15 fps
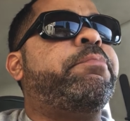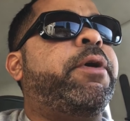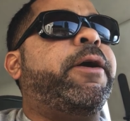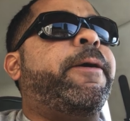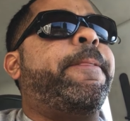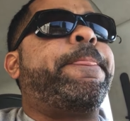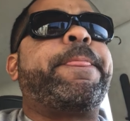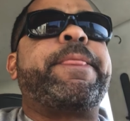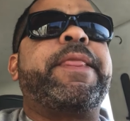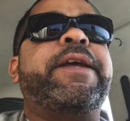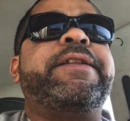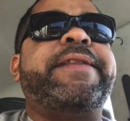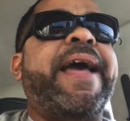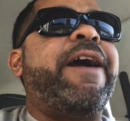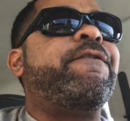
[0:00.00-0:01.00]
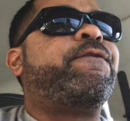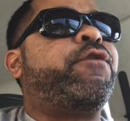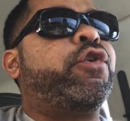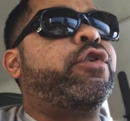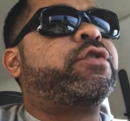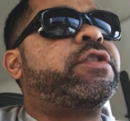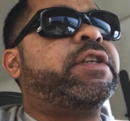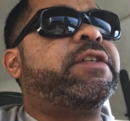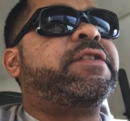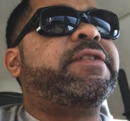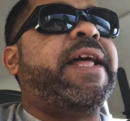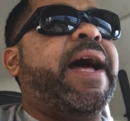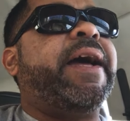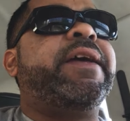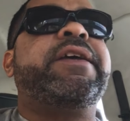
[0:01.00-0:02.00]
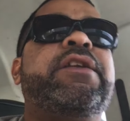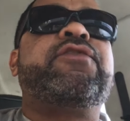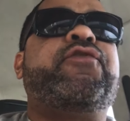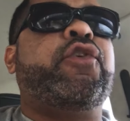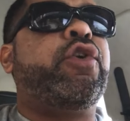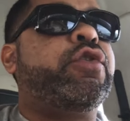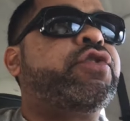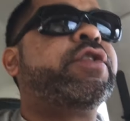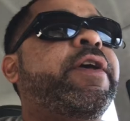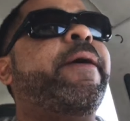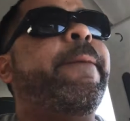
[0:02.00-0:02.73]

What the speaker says: But that verse is not his verse,